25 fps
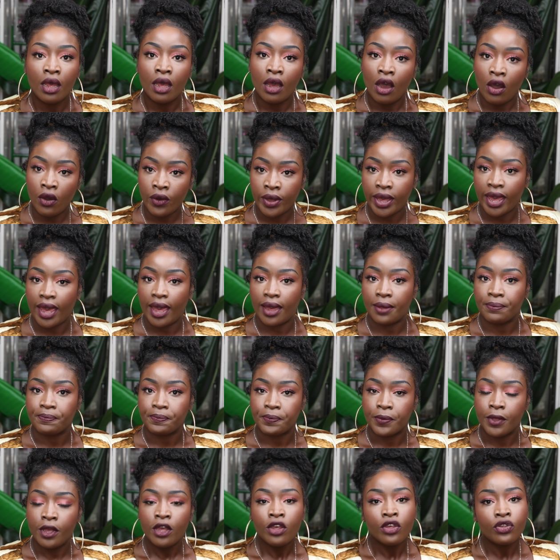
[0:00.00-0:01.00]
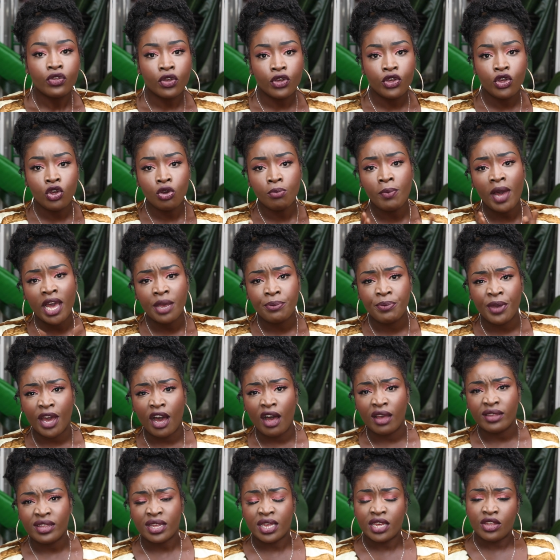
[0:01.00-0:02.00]
Okay, so you might be
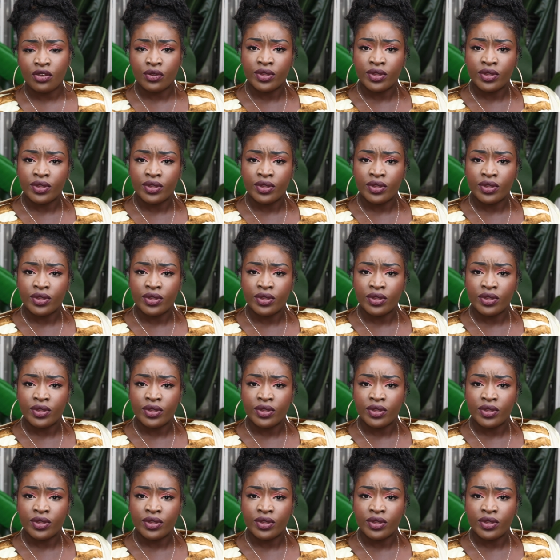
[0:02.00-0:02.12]
asking